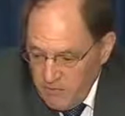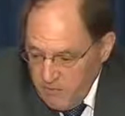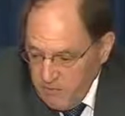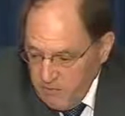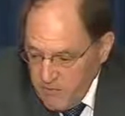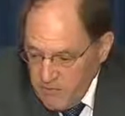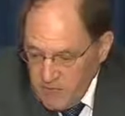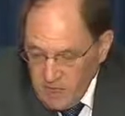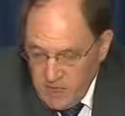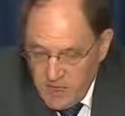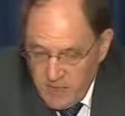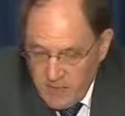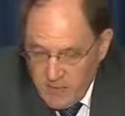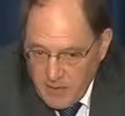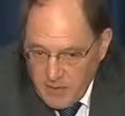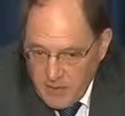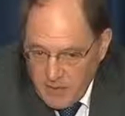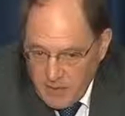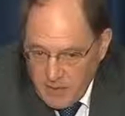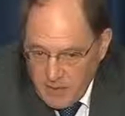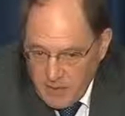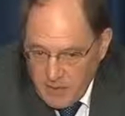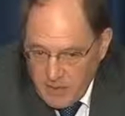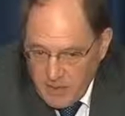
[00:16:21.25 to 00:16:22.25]
recent
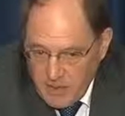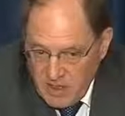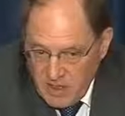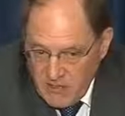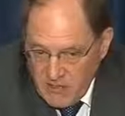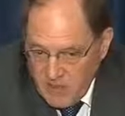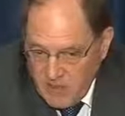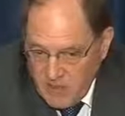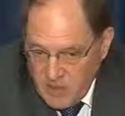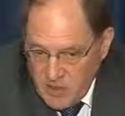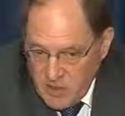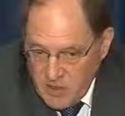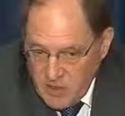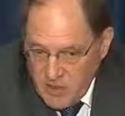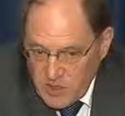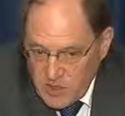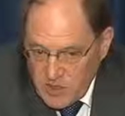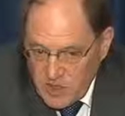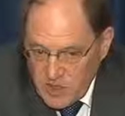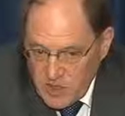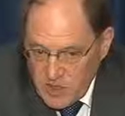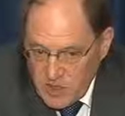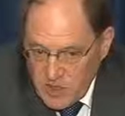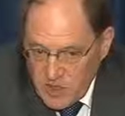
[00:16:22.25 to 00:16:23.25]
immigrants and first and
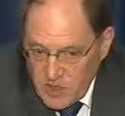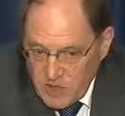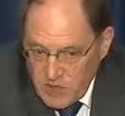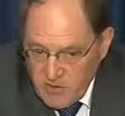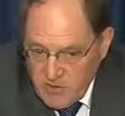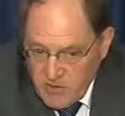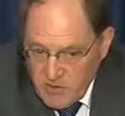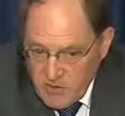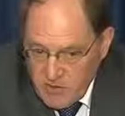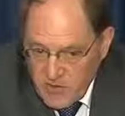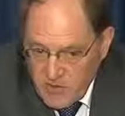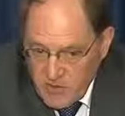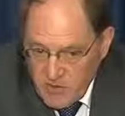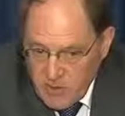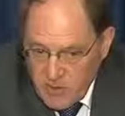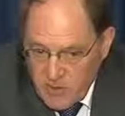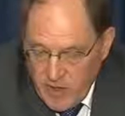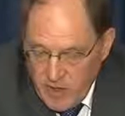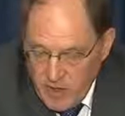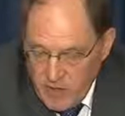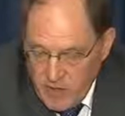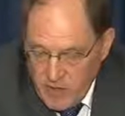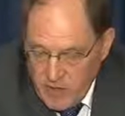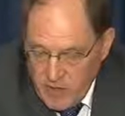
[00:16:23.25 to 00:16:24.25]
second generation
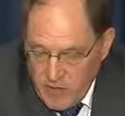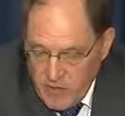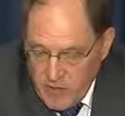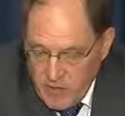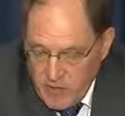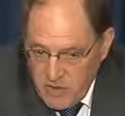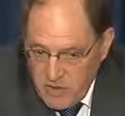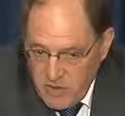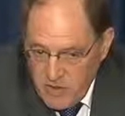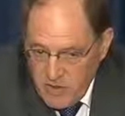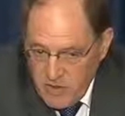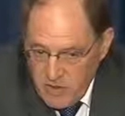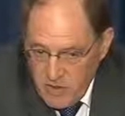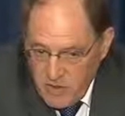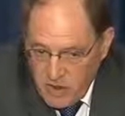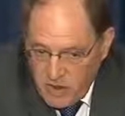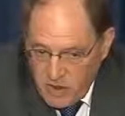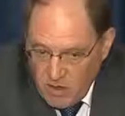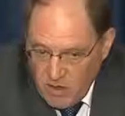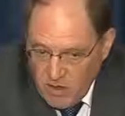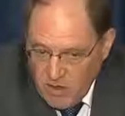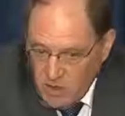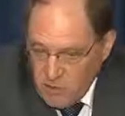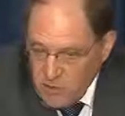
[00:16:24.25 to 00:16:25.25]
immigration community who
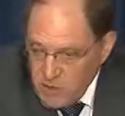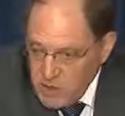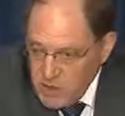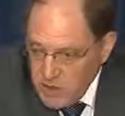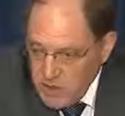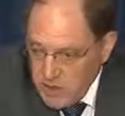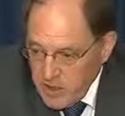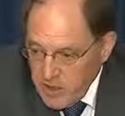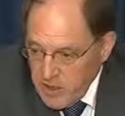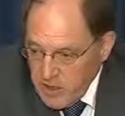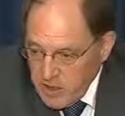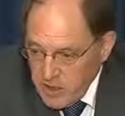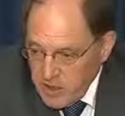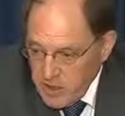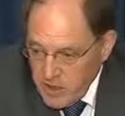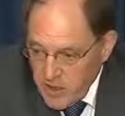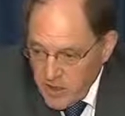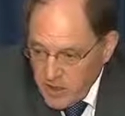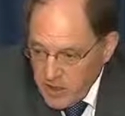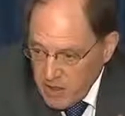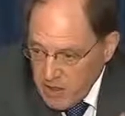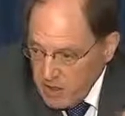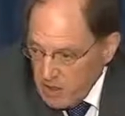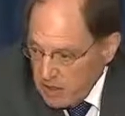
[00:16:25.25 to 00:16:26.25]
are fortunately as
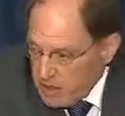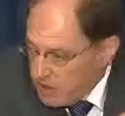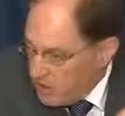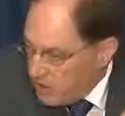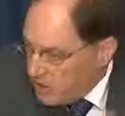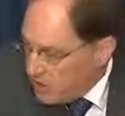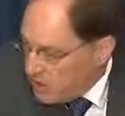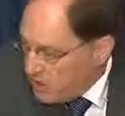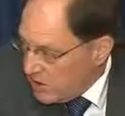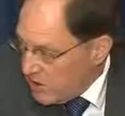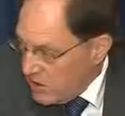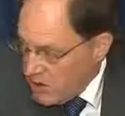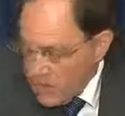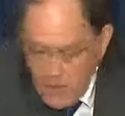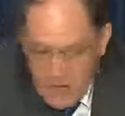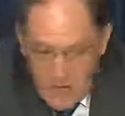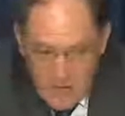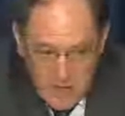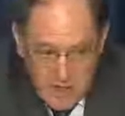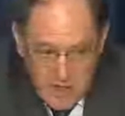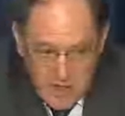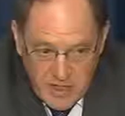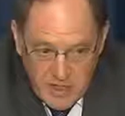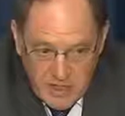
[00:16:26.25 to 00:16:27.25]
American as
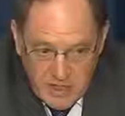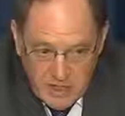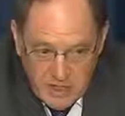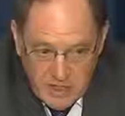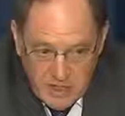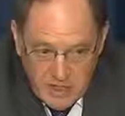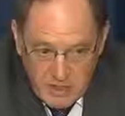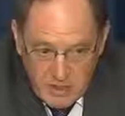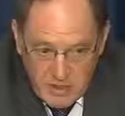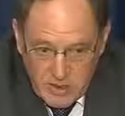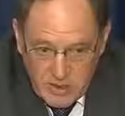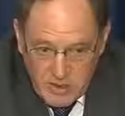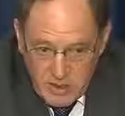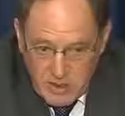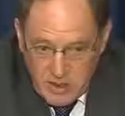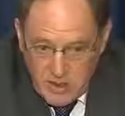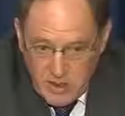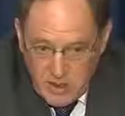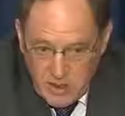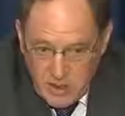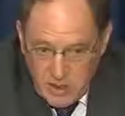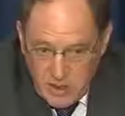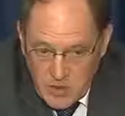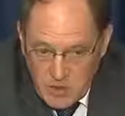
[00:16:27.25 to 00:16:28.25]
anybody else
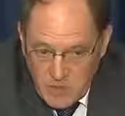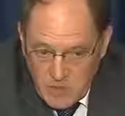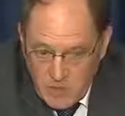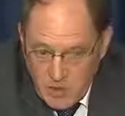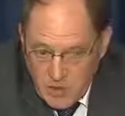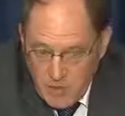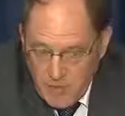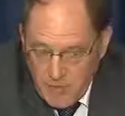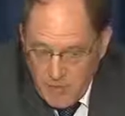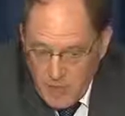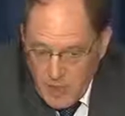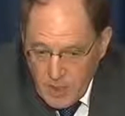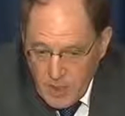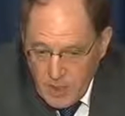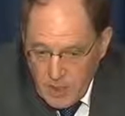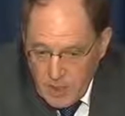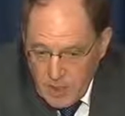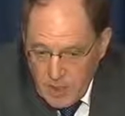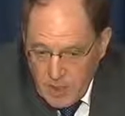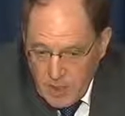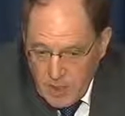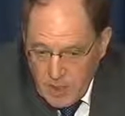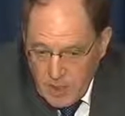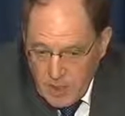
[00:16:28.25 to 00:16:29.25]
in this room.
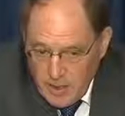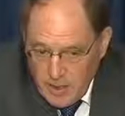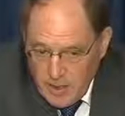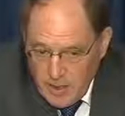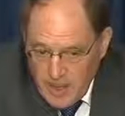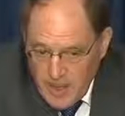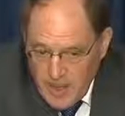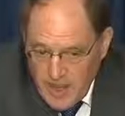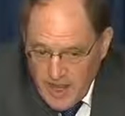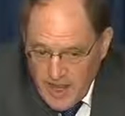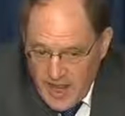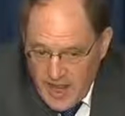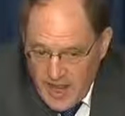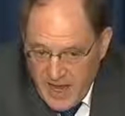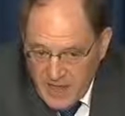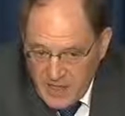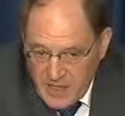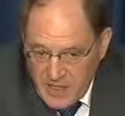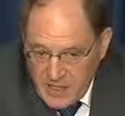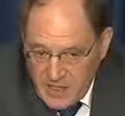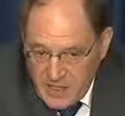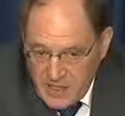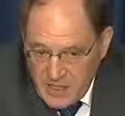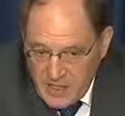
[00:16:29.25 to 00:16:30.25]
And that
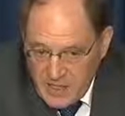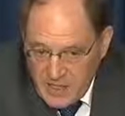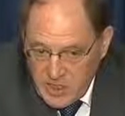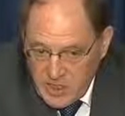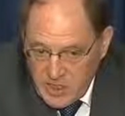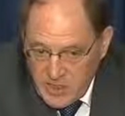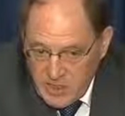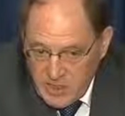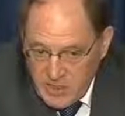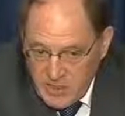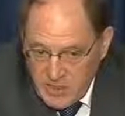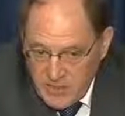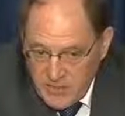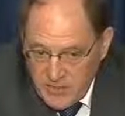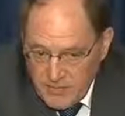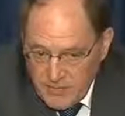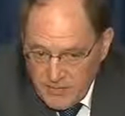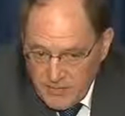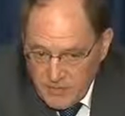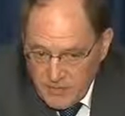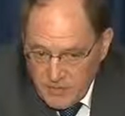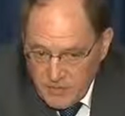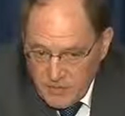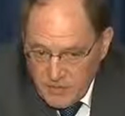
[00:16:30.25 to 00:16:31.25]
is
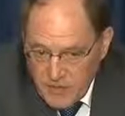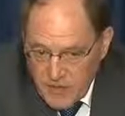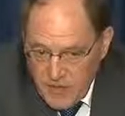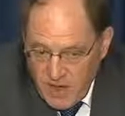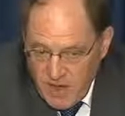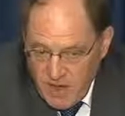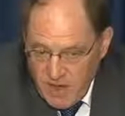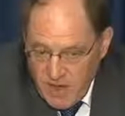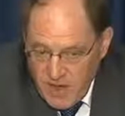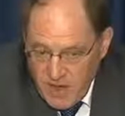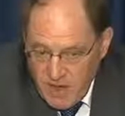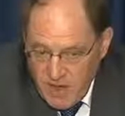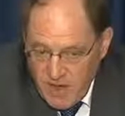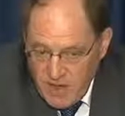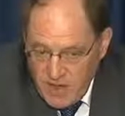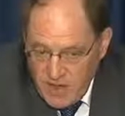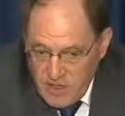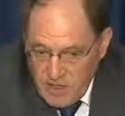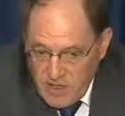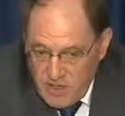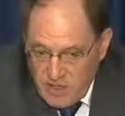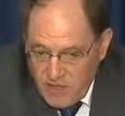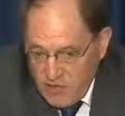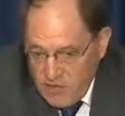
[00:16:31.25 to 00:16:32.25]

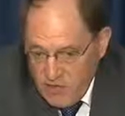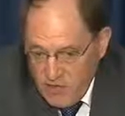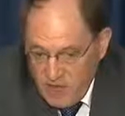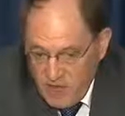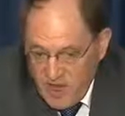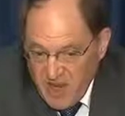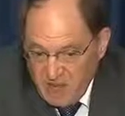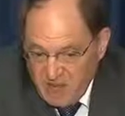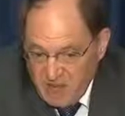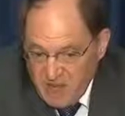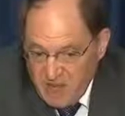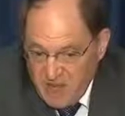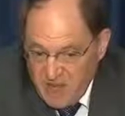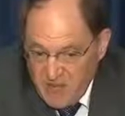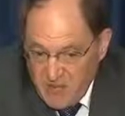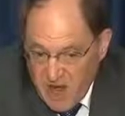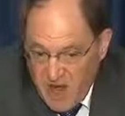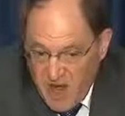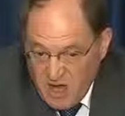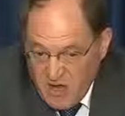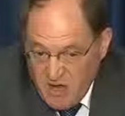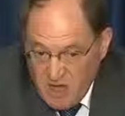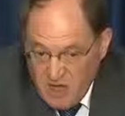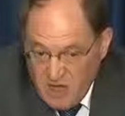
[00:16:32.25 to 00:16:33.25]
if you think that
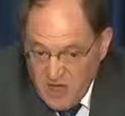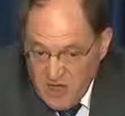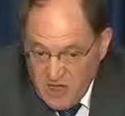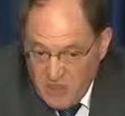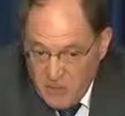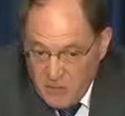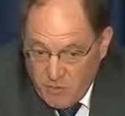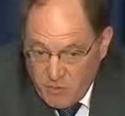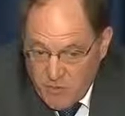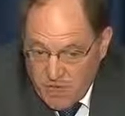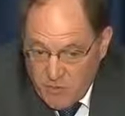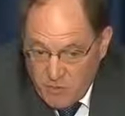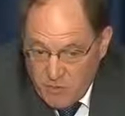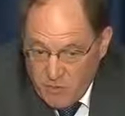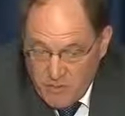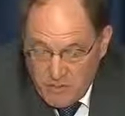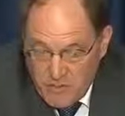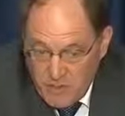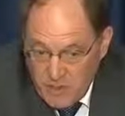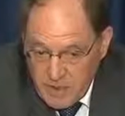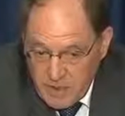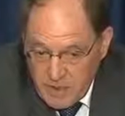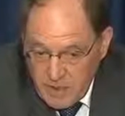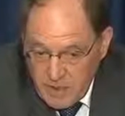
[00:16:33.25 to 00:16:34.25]
demography is a problem,